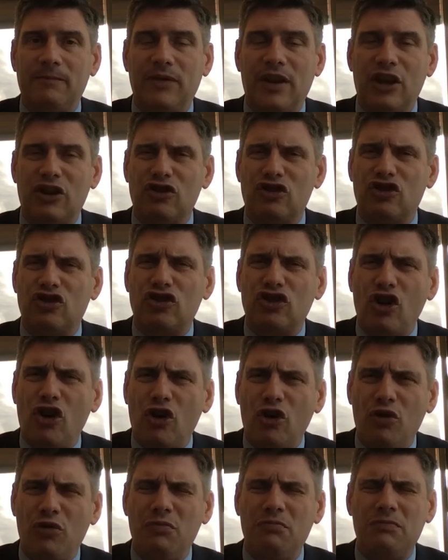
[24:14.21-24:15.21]
And
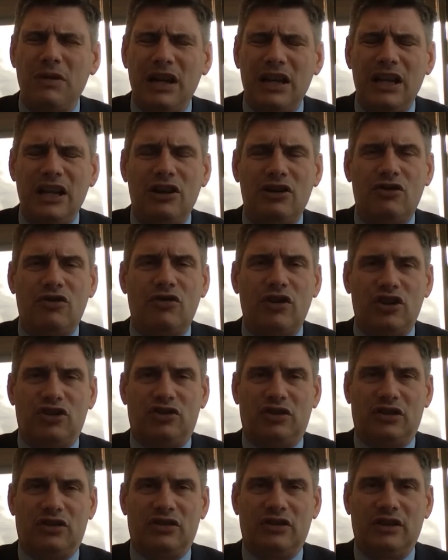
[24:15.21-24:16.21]
so many
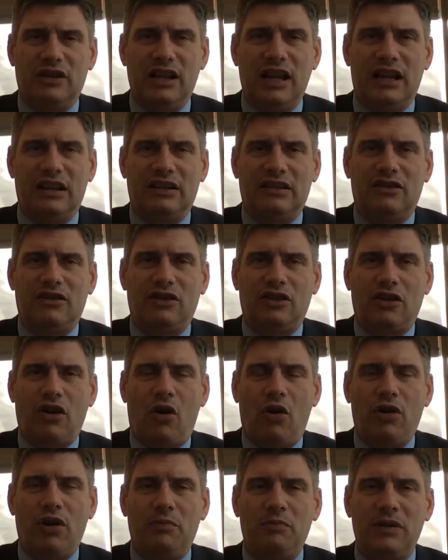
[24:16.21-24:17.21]
Christians get
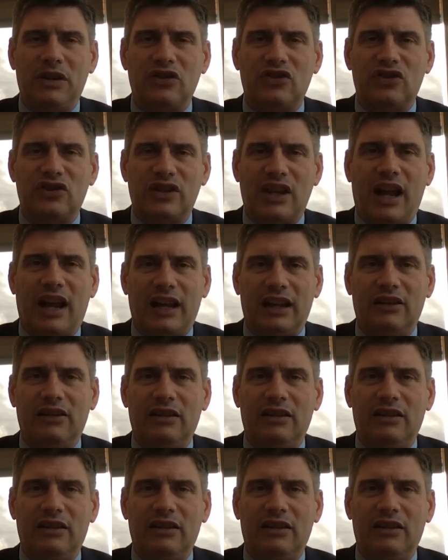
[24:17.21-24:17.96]
caught up in sight.